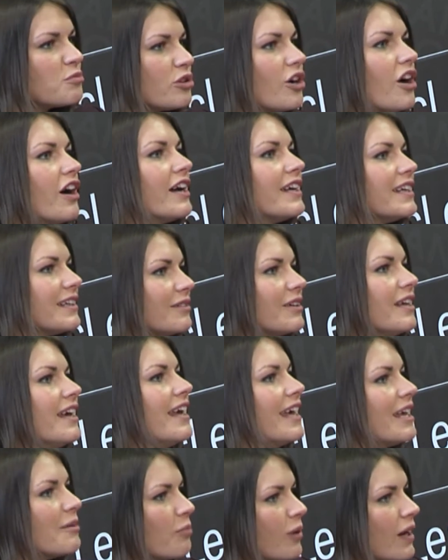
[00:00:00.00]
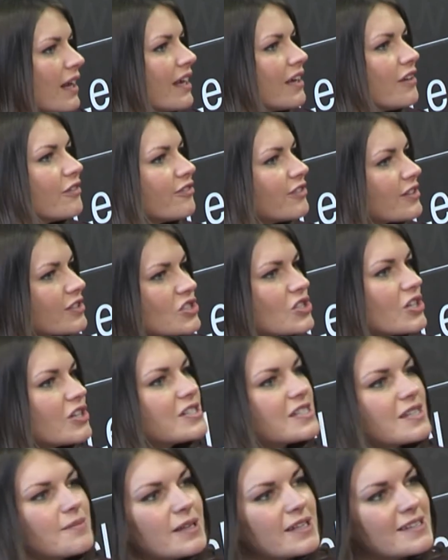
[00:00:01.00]
pride in playing for the
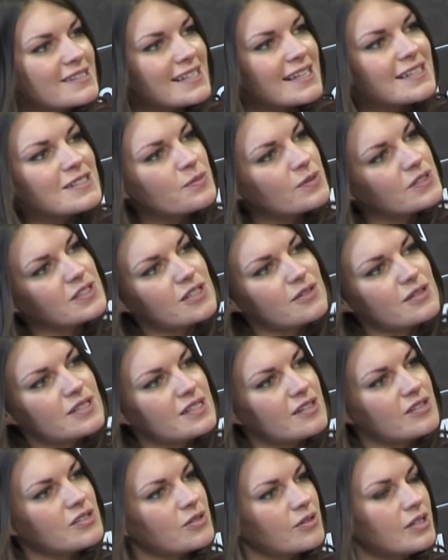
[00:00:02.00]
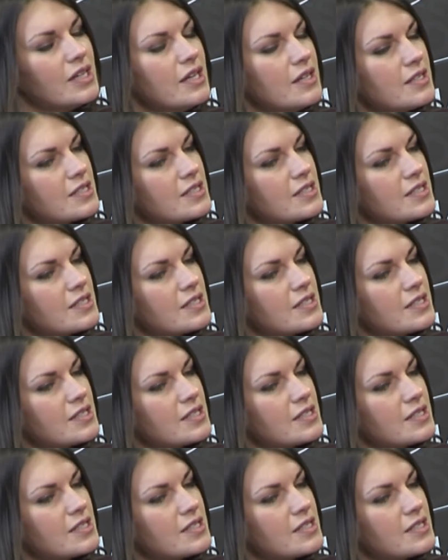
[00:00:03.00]
jersey, because that's what's so essential.